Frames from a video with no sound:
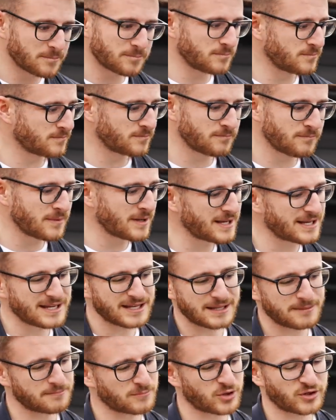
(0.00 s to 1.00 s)
car features.
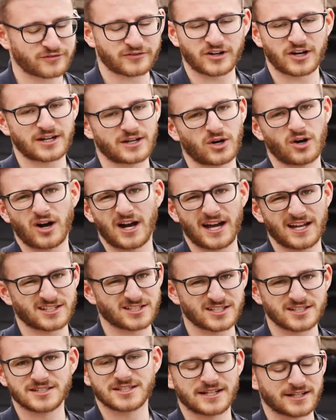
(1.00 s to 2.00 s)
Mainly modified hot
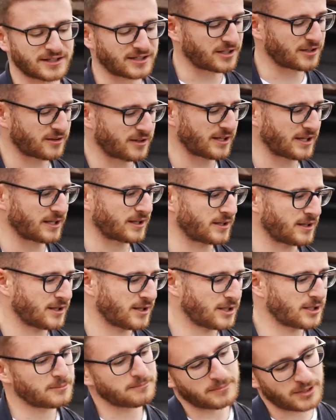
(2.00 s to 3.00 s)
hatches, that kind of thing. Yeah.
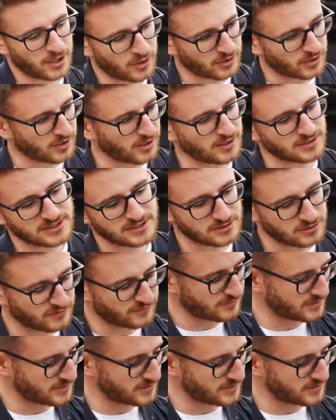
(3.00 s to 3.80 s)
My own cars, this